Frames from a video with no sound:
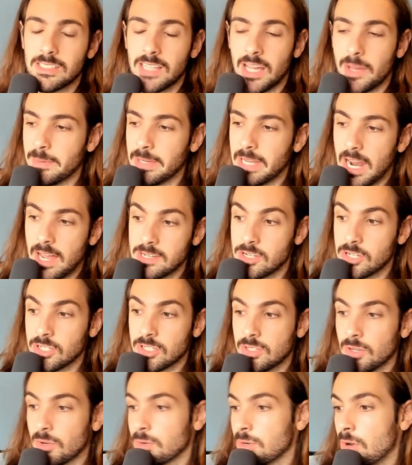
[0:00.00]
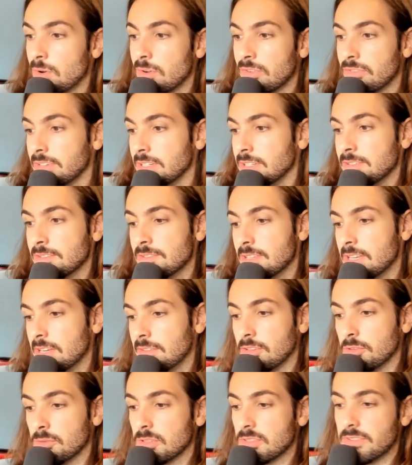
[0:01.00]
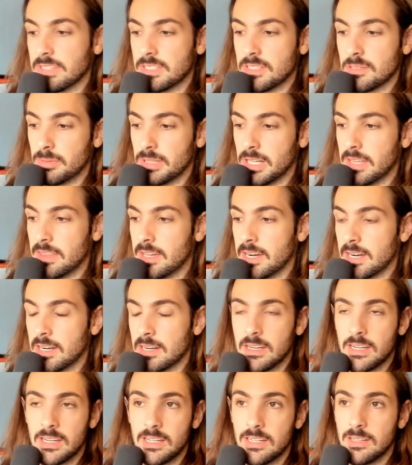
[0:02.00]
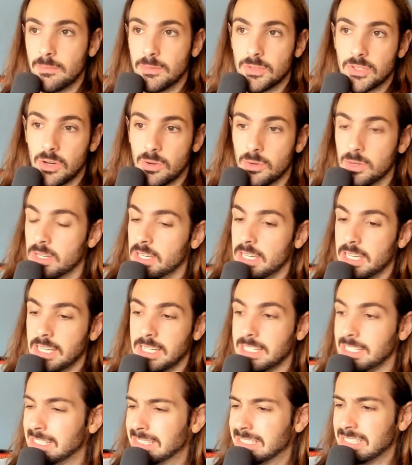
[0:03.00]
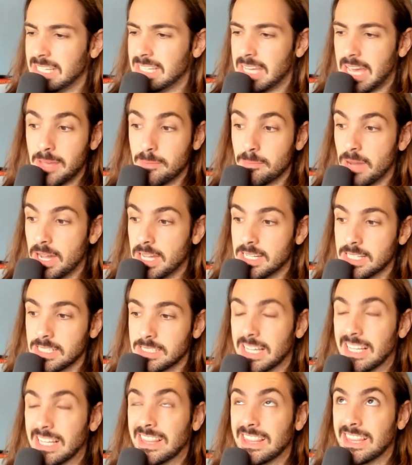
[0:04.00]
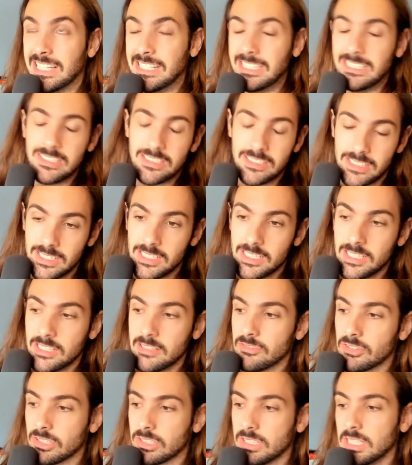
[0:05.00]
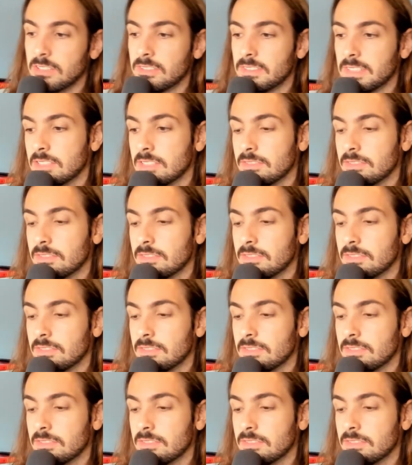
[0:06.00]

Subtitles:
I mean, I just don't know if he was fit to play there. So an easy A minus at least for Cleveland.